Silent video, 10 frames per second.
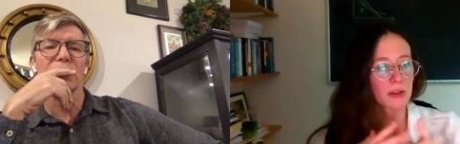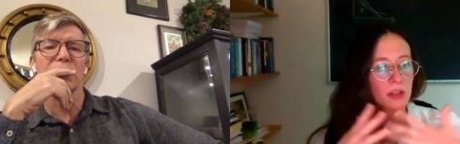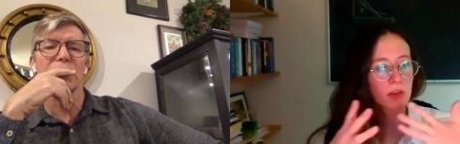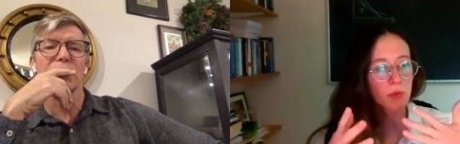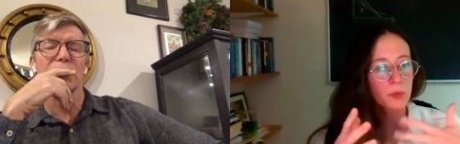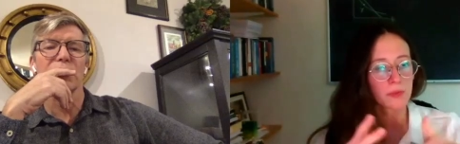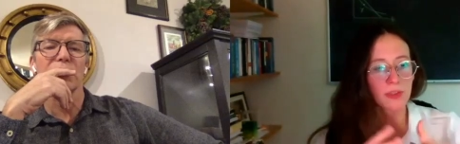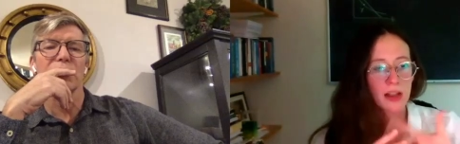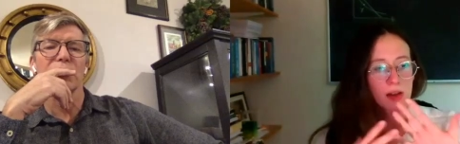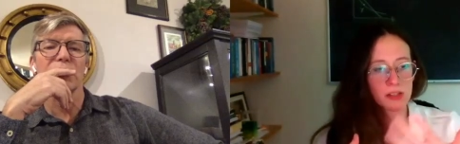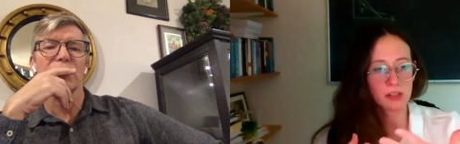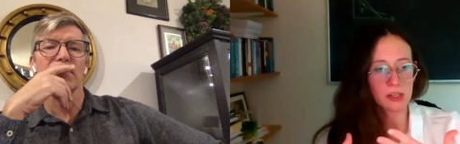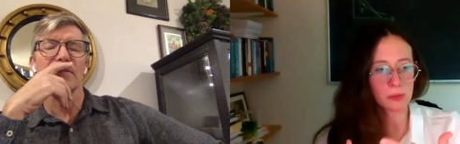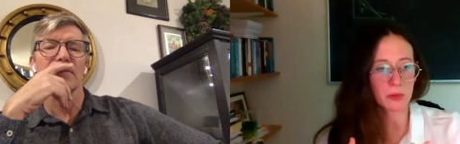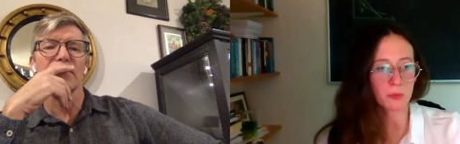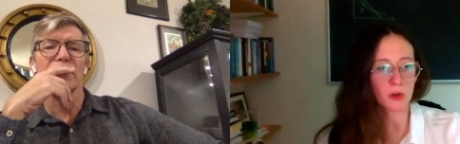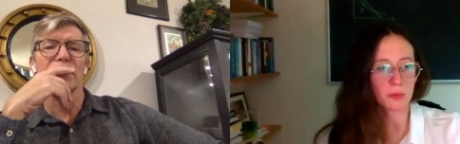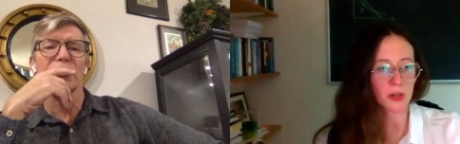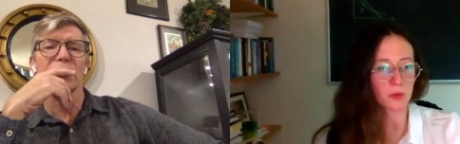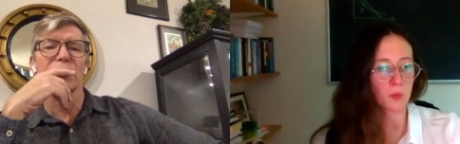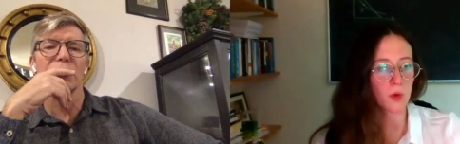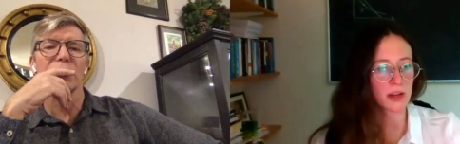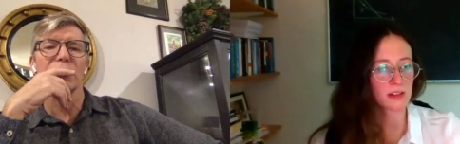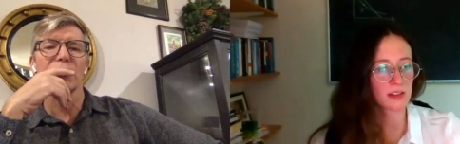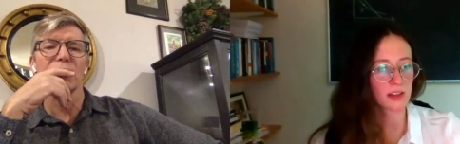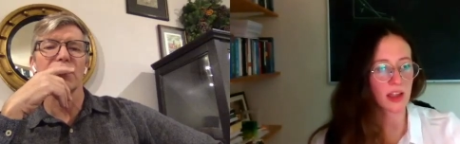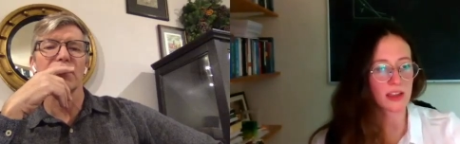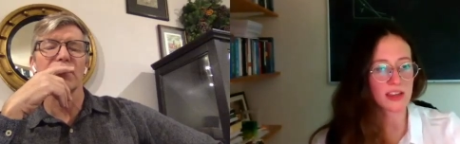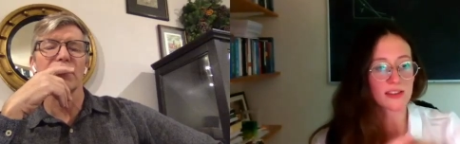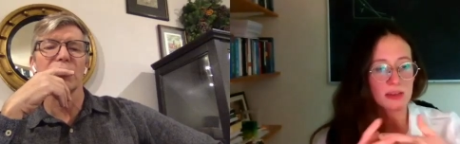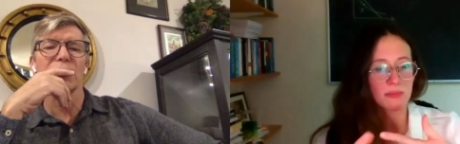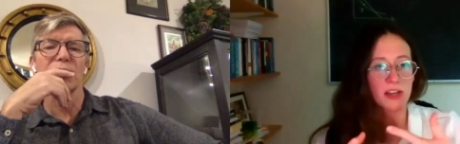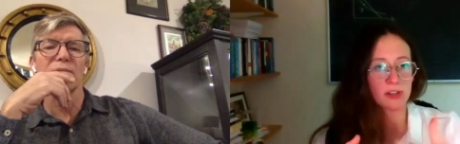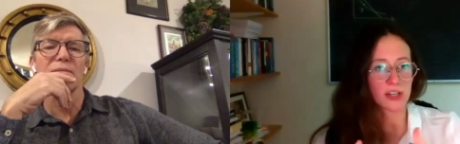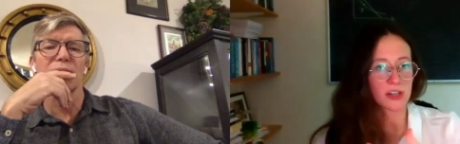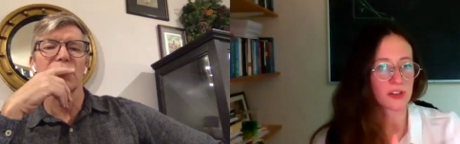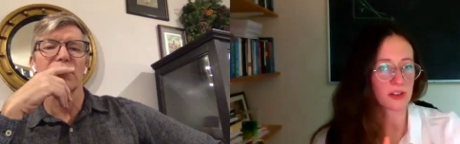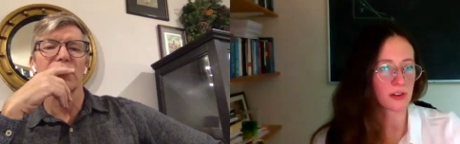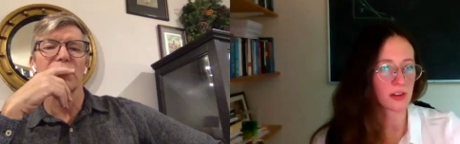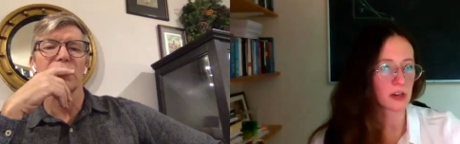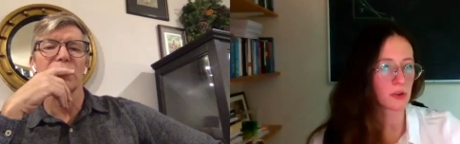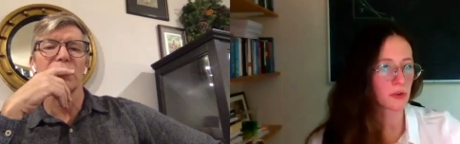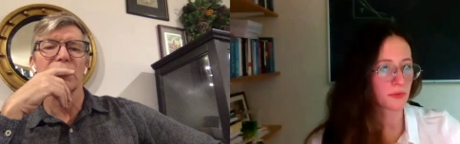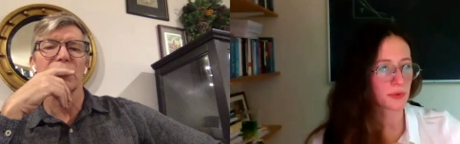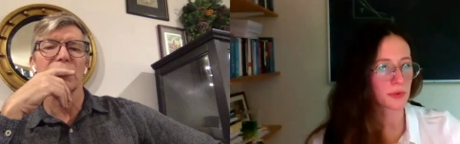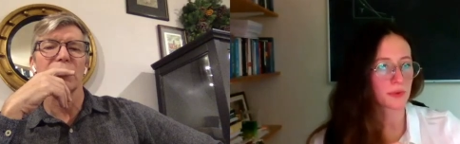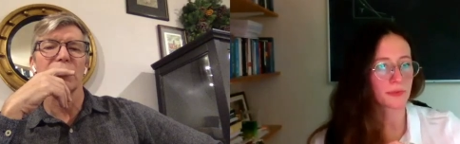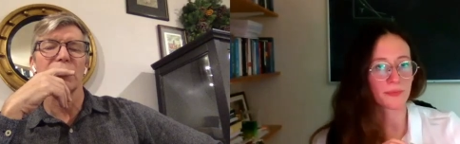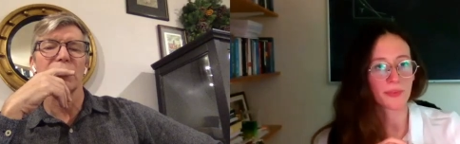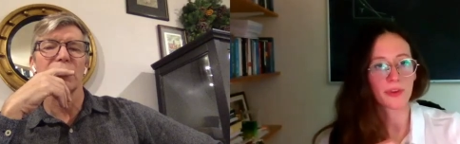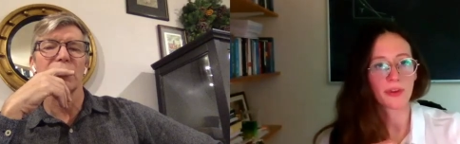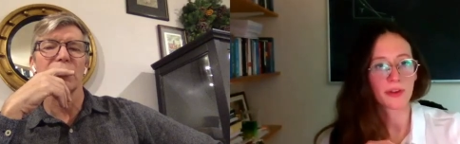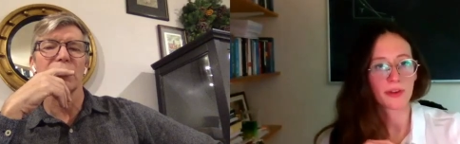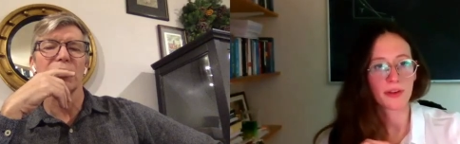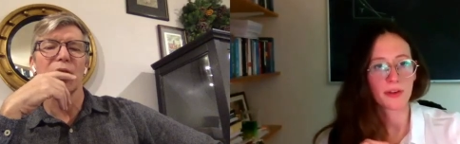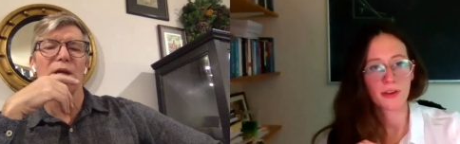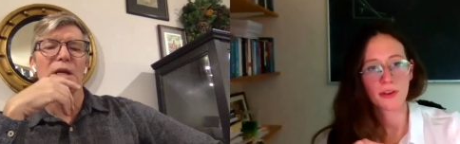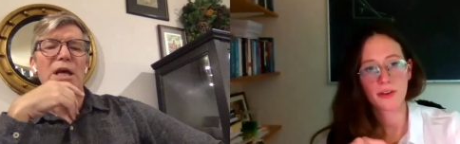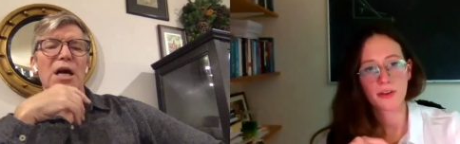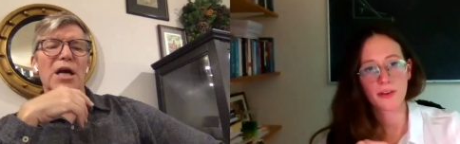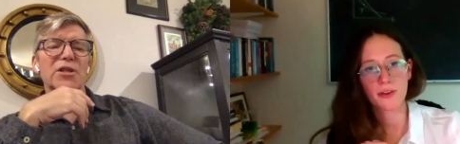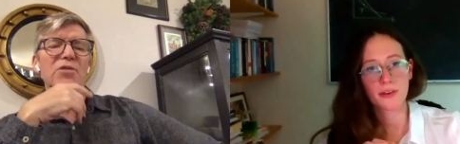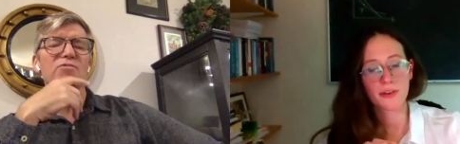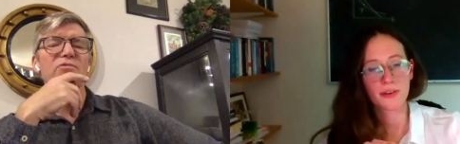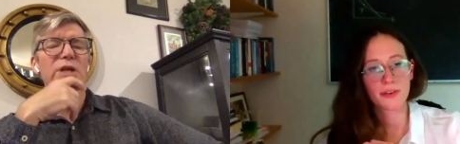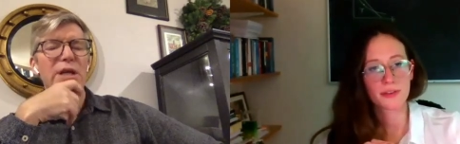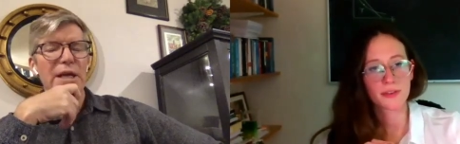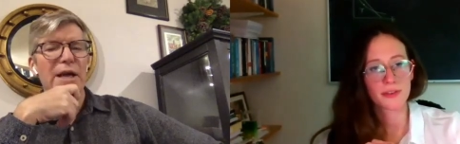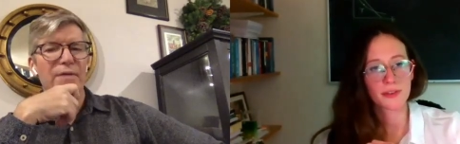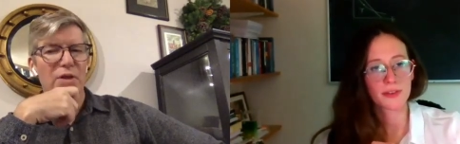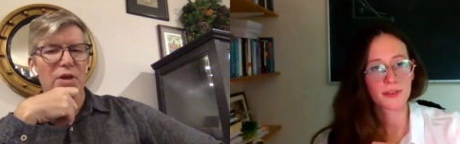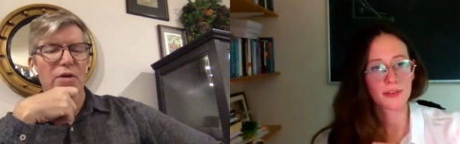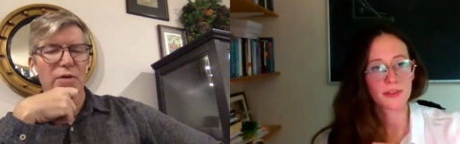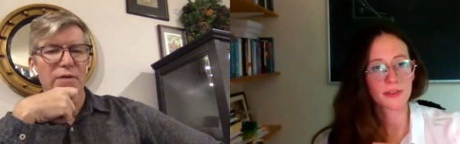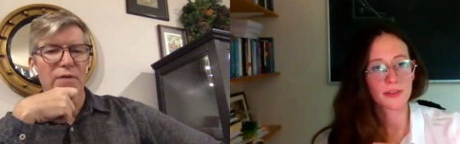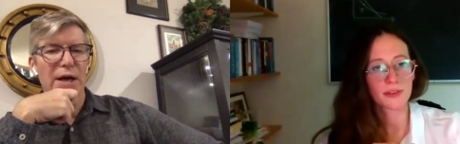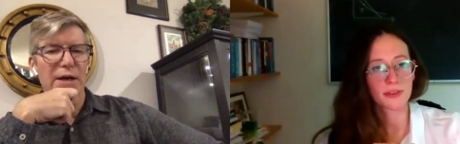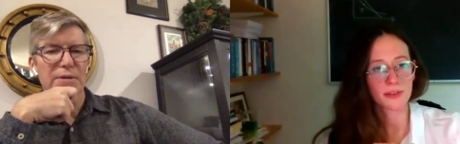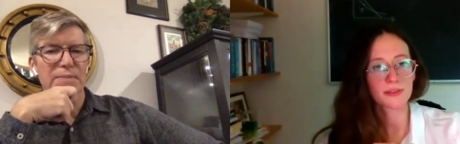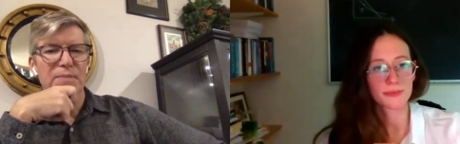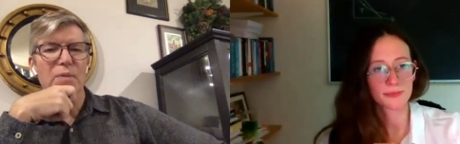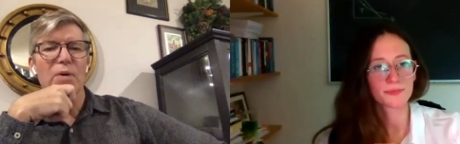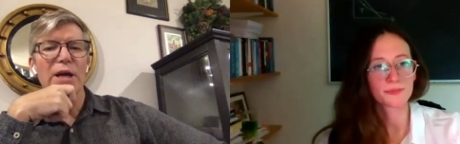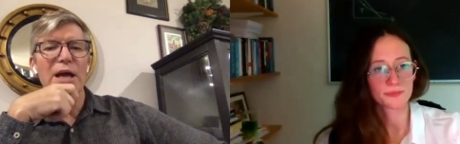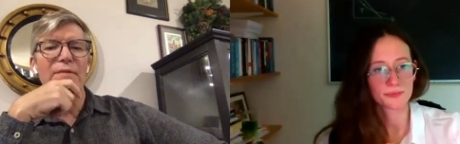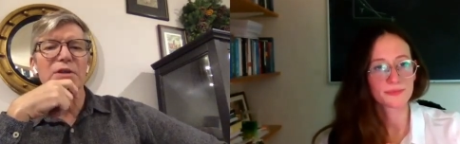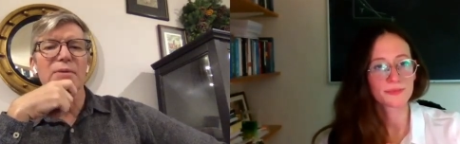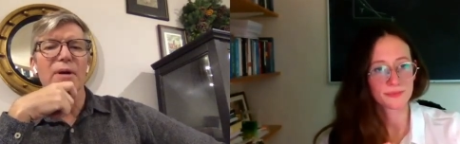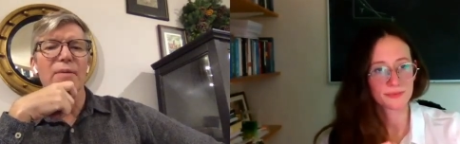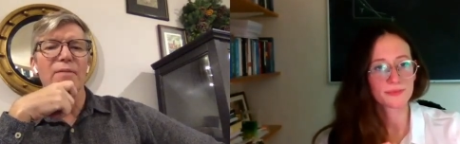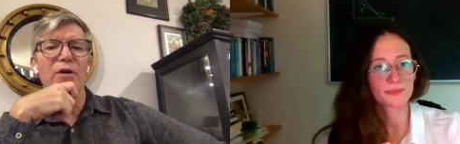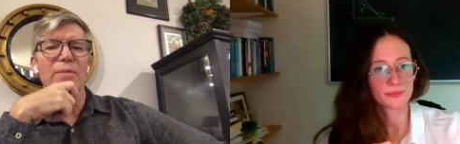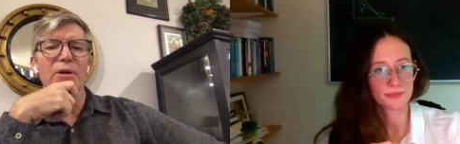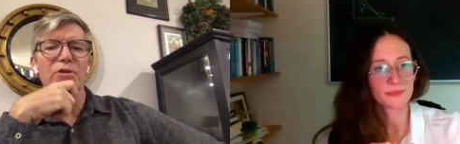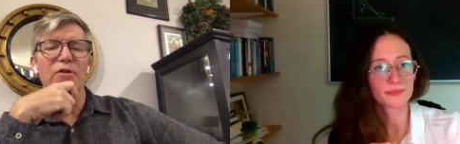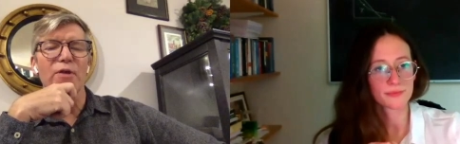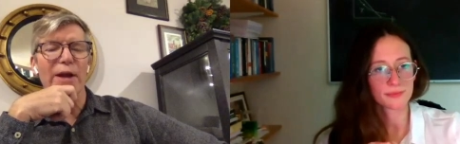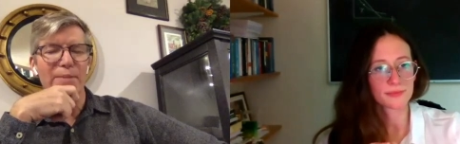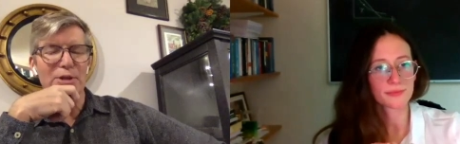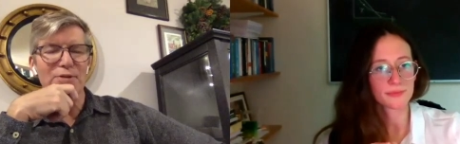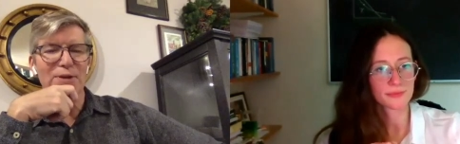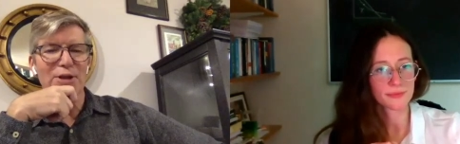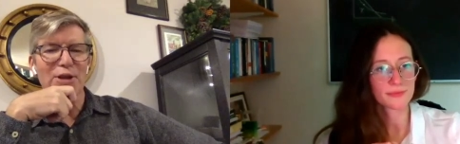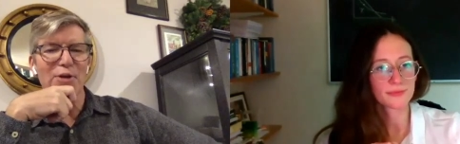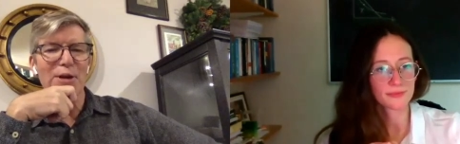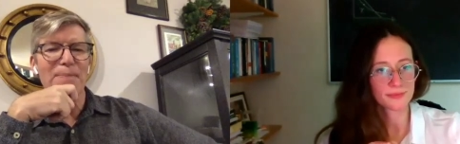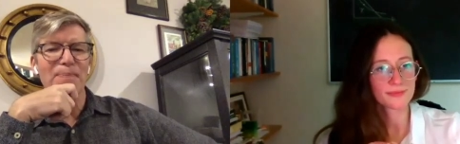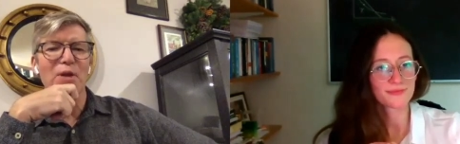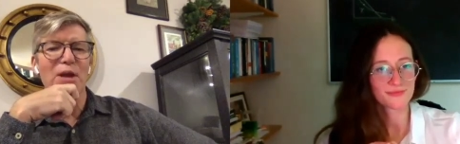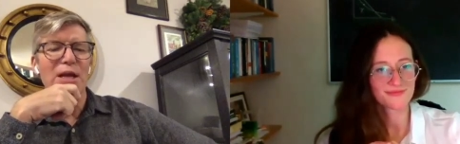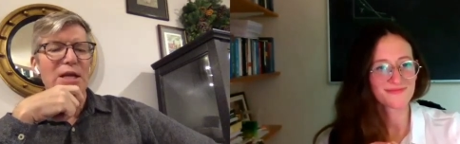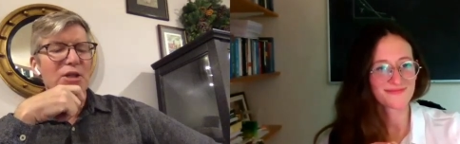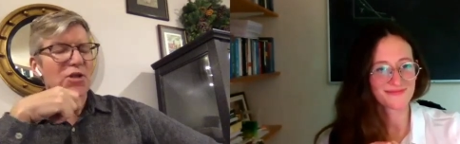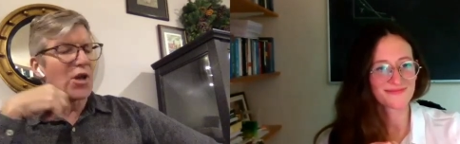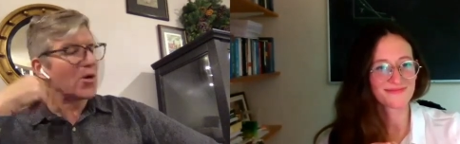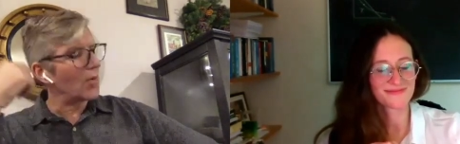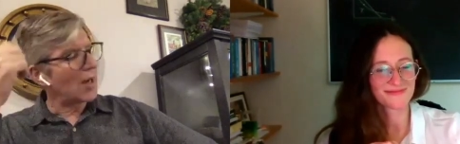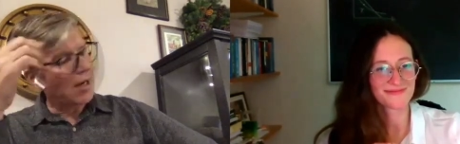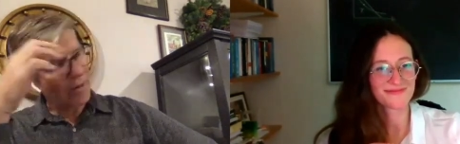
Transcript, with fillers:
Speaker 1: Can you tell us a little bit more about what is imagination in your view?
Speaker 2: I don't really have a theory of that. What I have is a, very much a fragment of a theory. So hmm. uh,